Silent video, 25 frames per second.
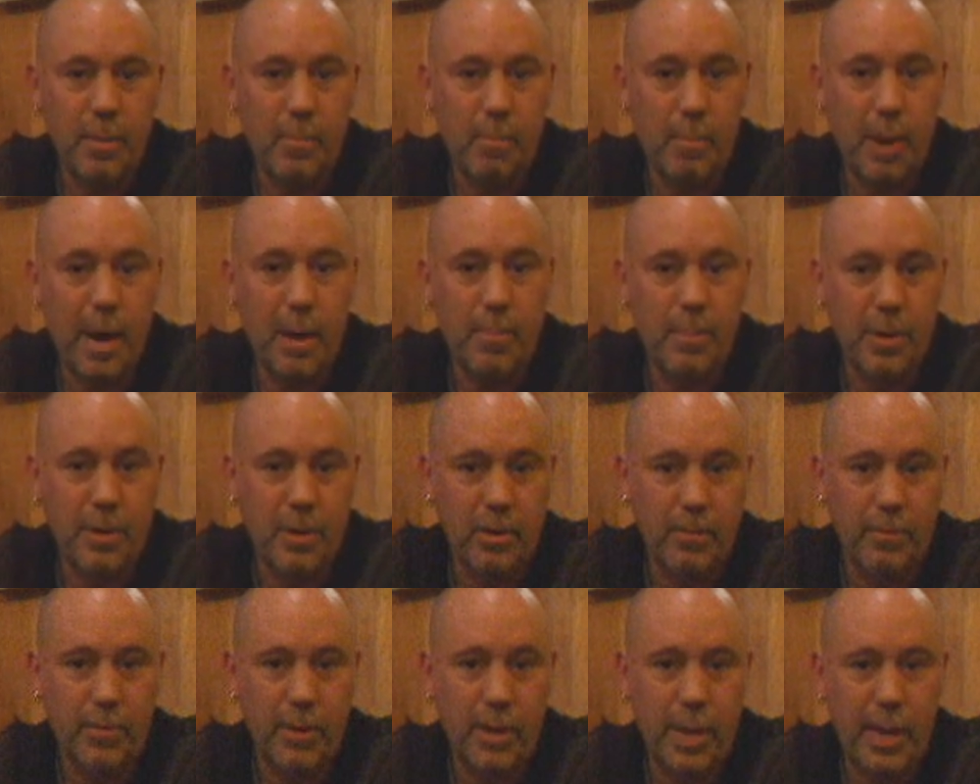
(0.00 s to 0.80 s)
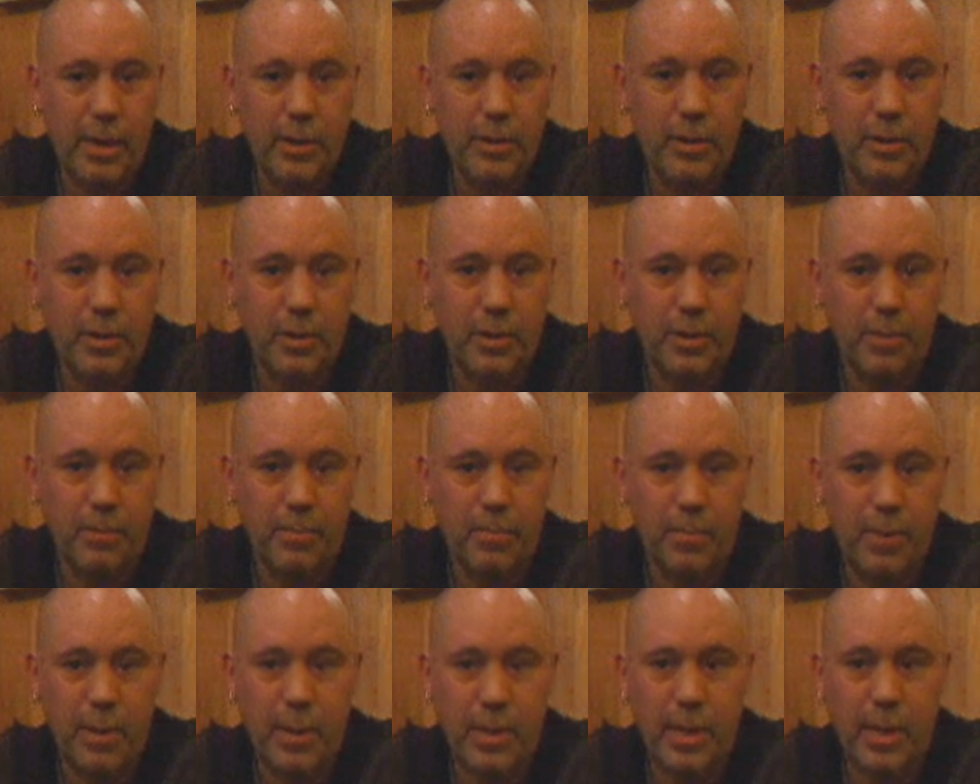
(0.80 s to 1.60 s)
mapping of the engine,
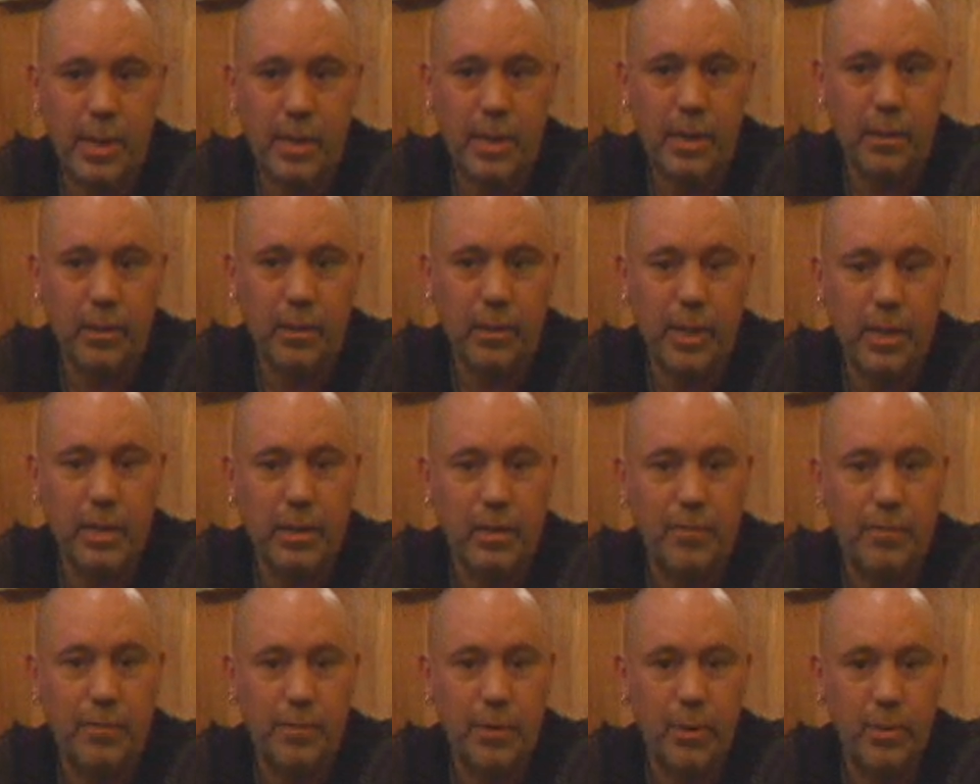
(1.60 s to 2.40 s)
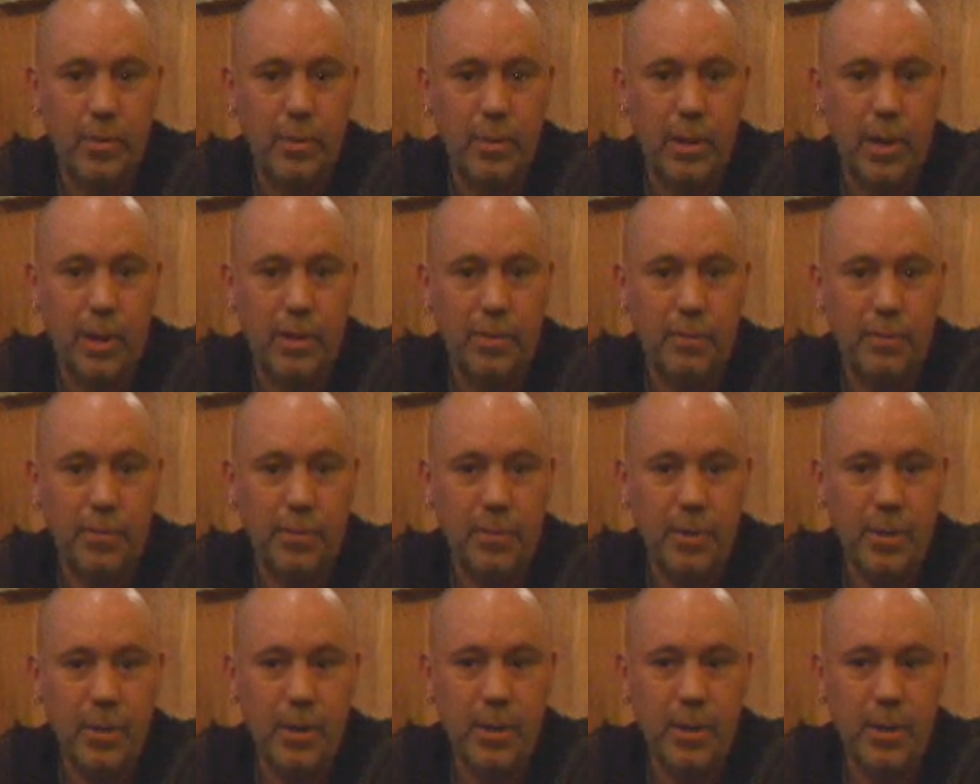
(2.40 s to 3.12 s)
meaning I can lean the fuel off.